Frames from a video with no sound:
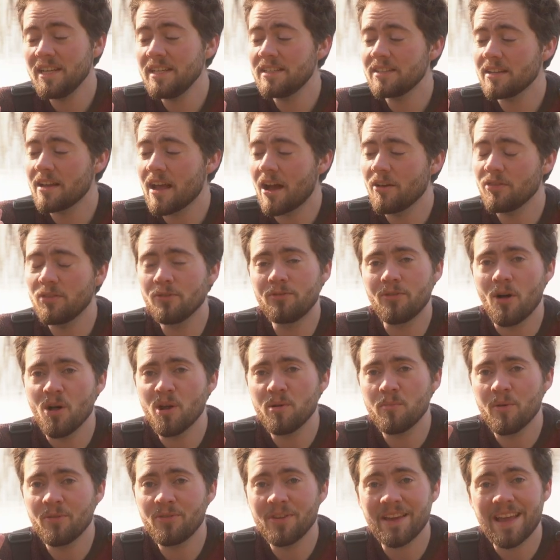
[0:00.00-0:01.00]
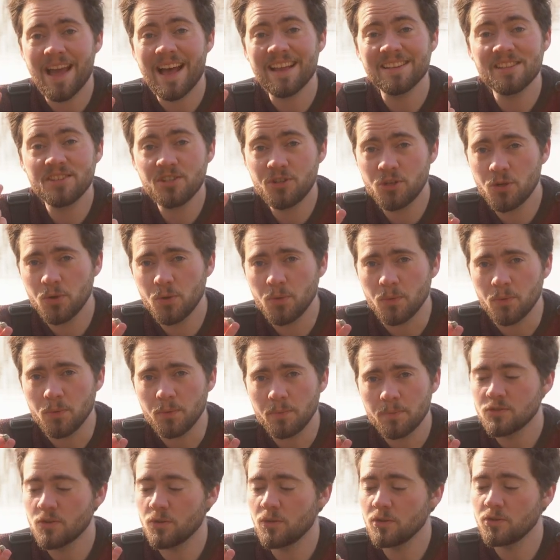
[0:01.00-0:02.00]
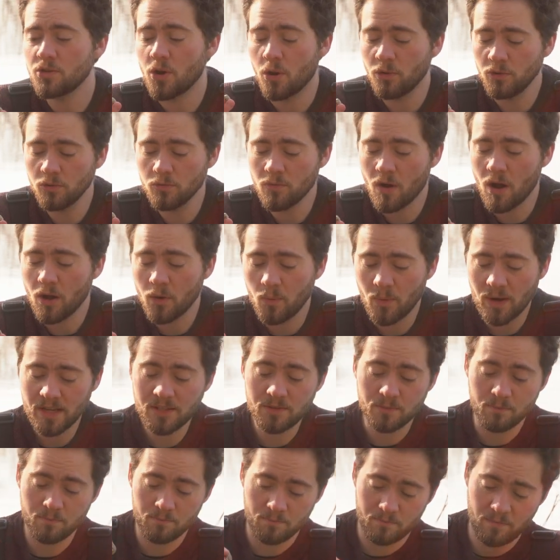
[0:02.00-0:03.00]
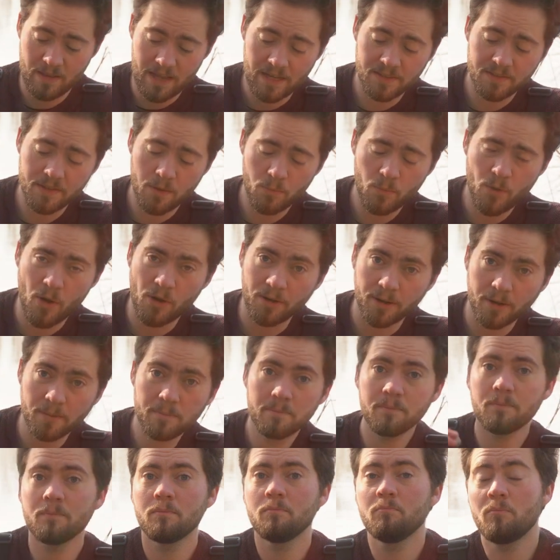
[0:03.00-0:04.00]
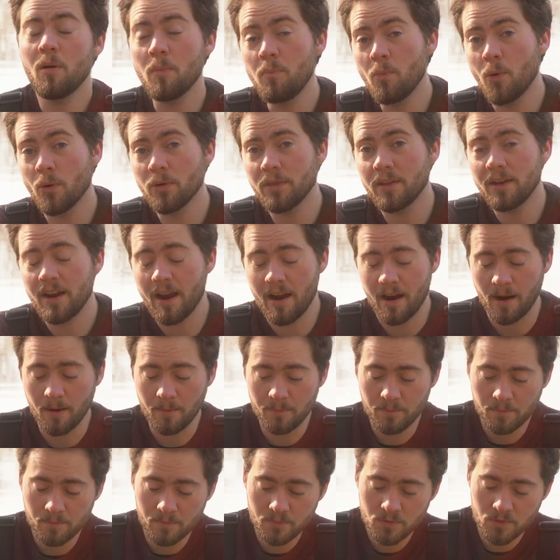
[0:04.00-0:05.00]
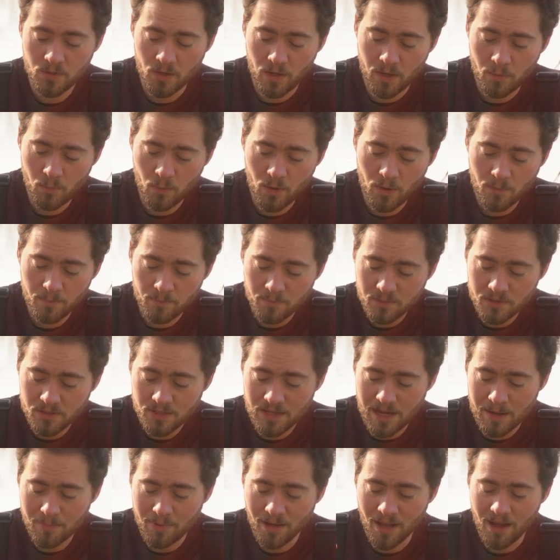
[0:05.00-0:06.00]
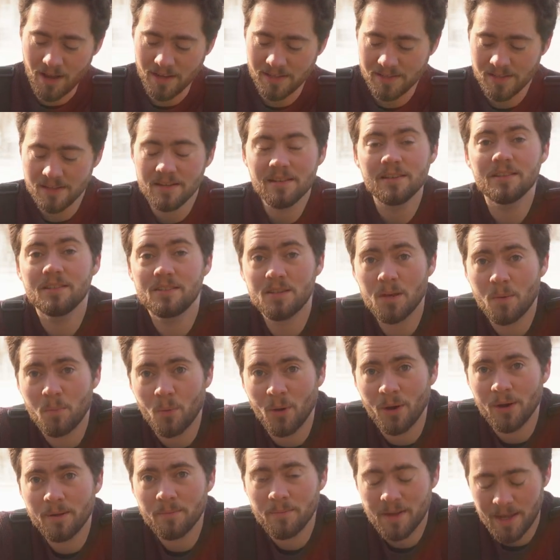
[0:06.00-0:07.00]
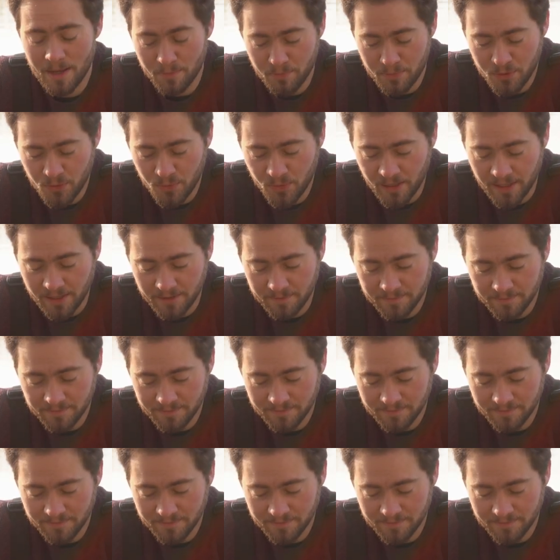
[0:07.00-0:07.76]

need to count the volume of the gas too, so the total rock weighs less than water, but more than air, so it will stabilize somewhere in between.